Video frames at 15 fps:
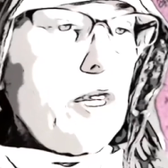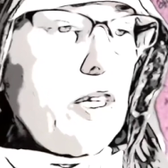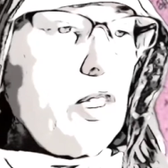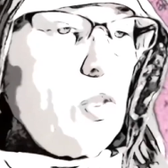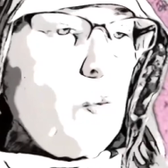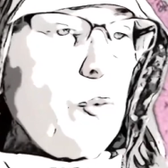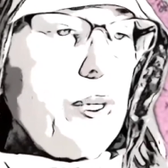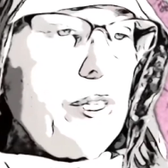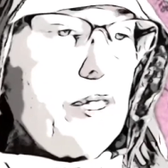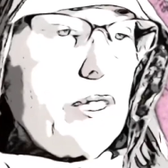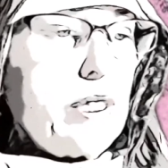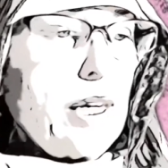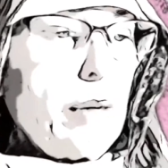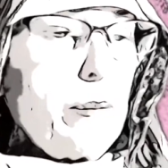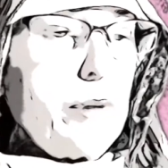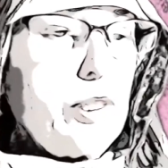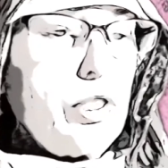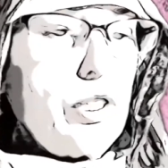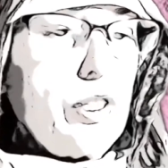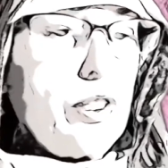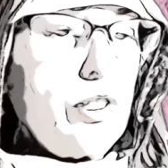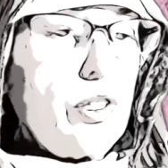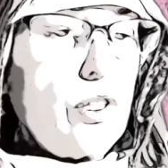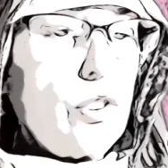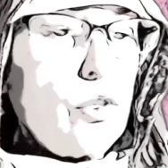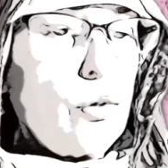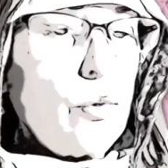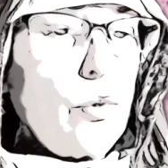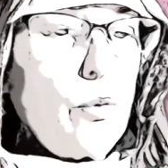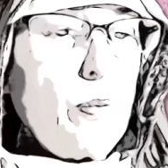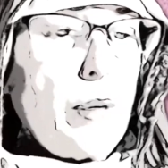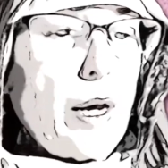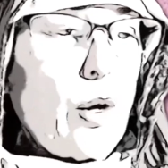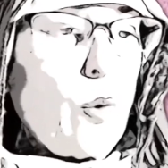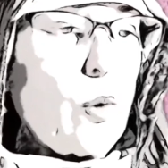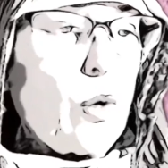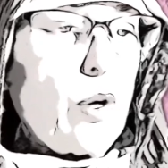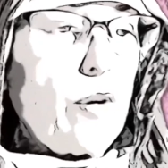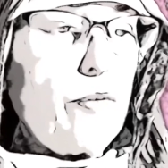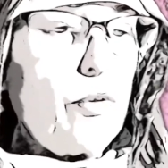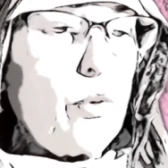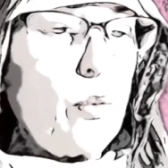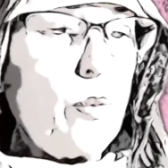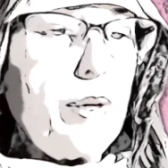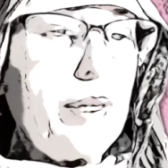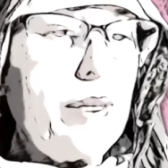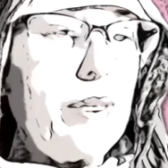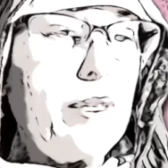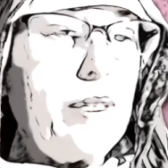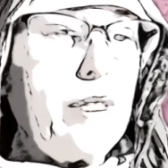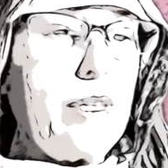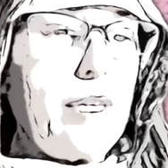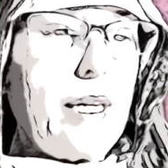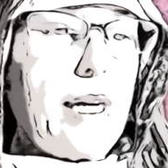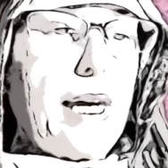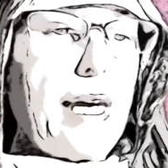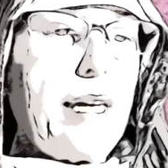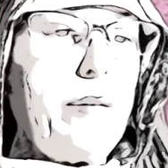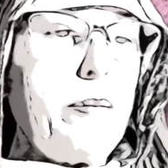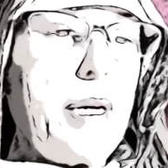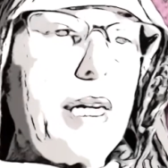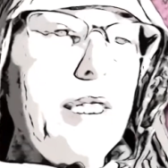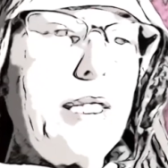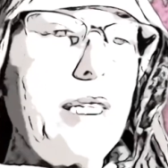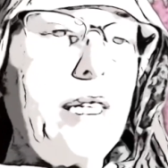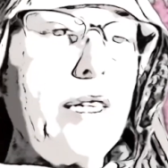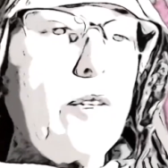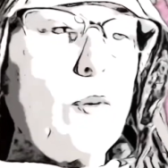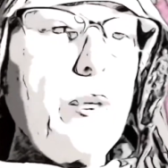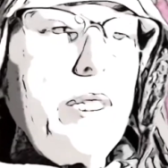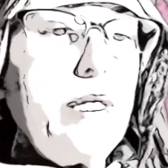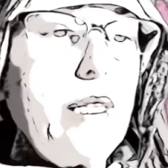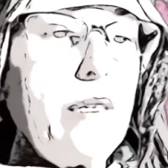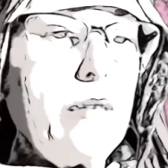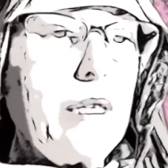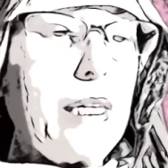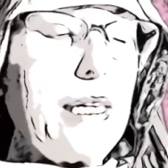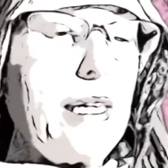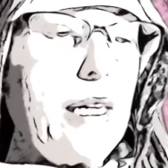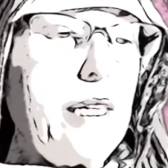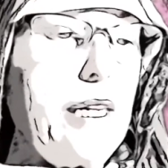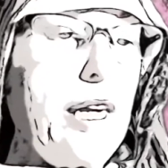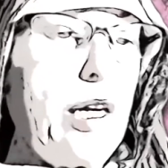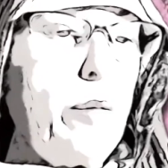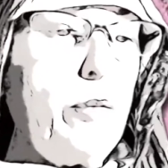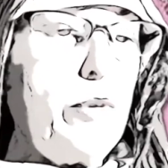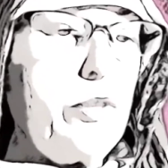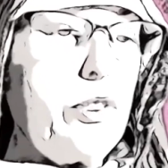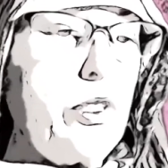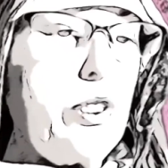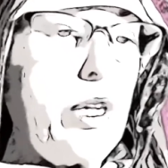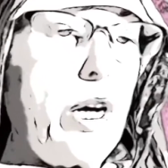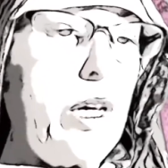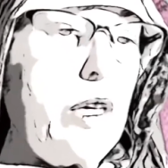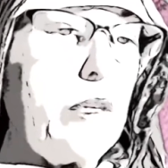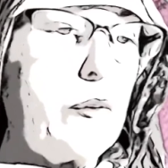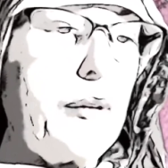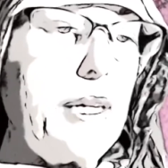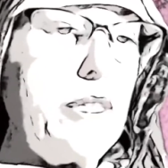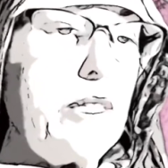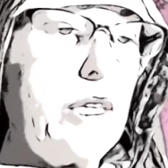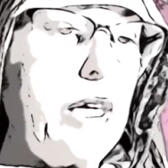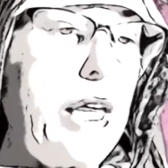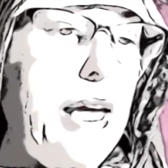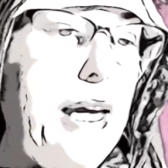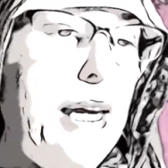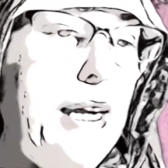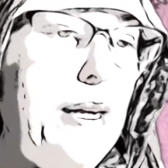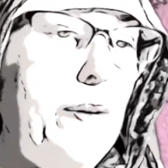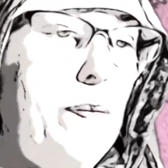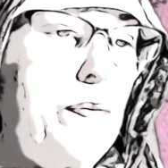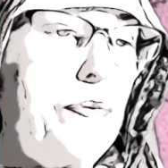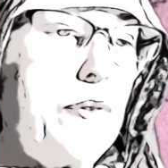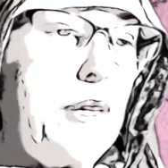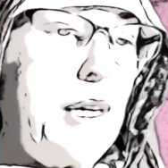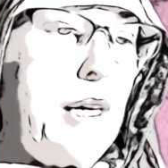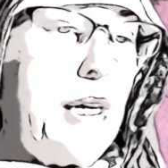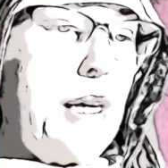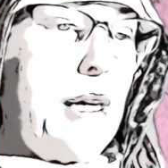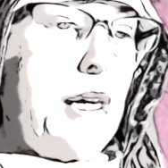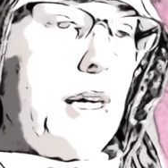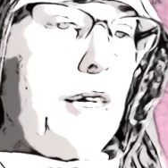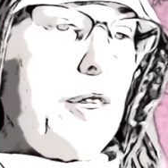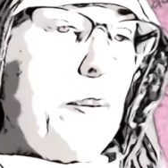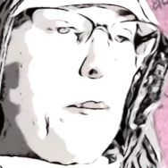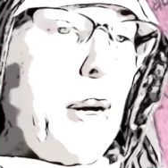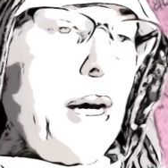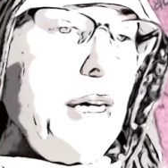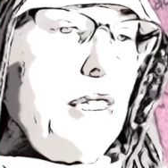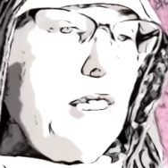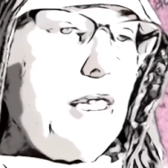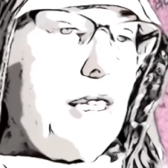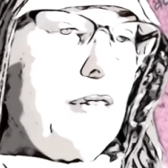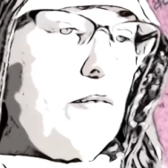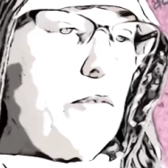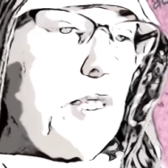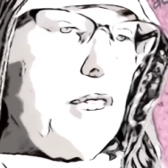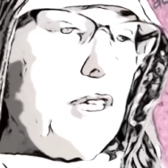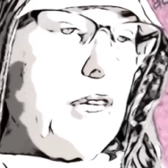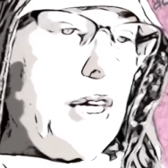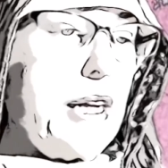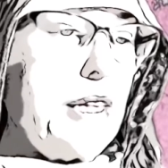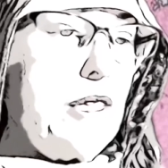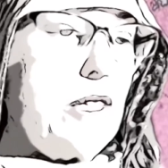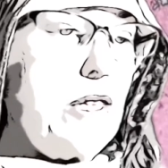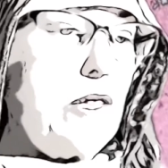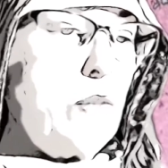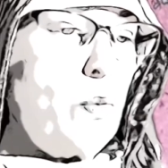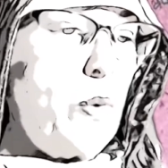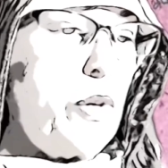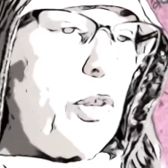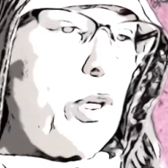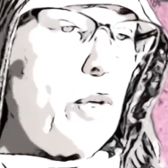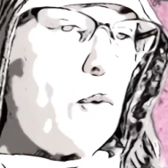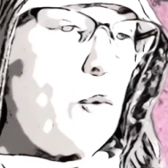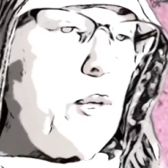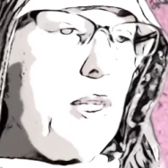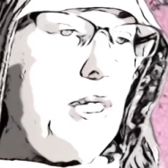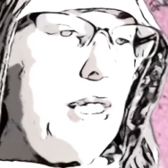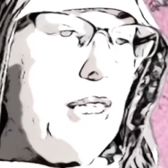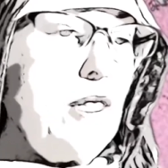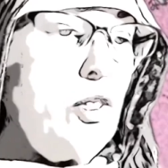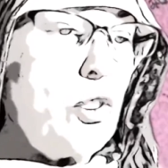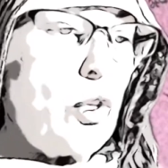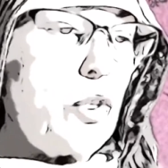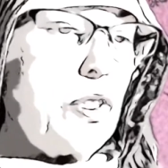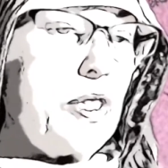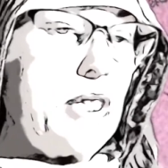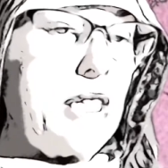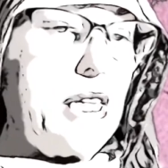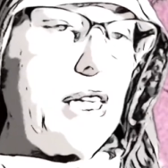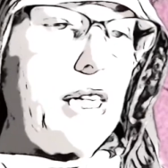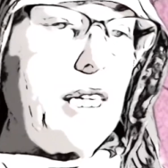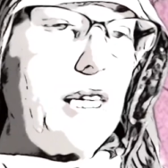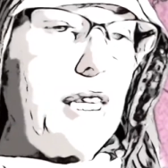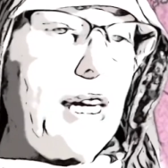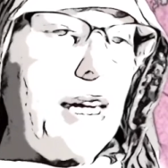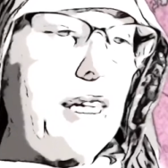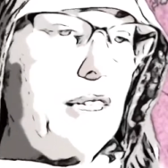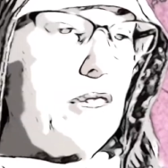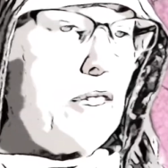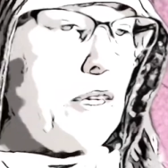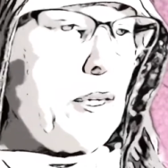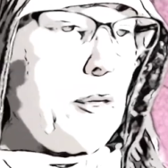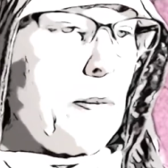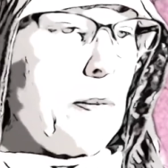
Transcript: This reestablishes the true power of the will and makes it increasingly unable to tolerate delay. The mind then realizes with increasing certainty that